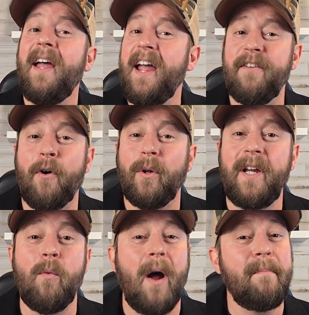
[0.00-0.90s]
if only
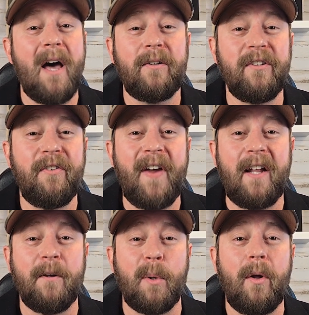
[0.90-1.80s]
one model is
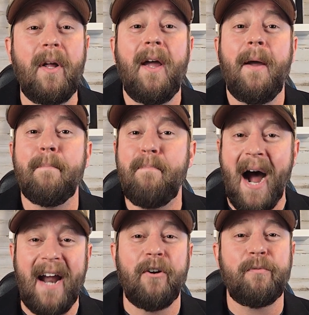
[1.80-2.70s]
available,
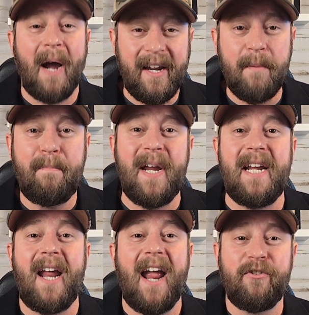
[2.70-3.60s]
buyers might compete
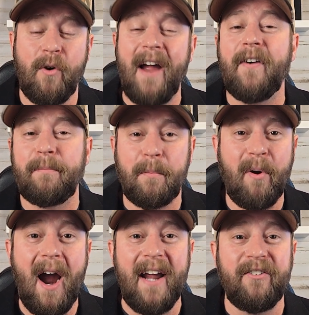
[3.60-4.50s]
and drive up the
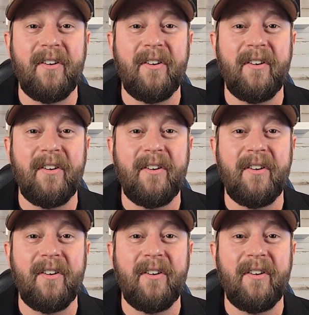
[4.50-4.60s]
price.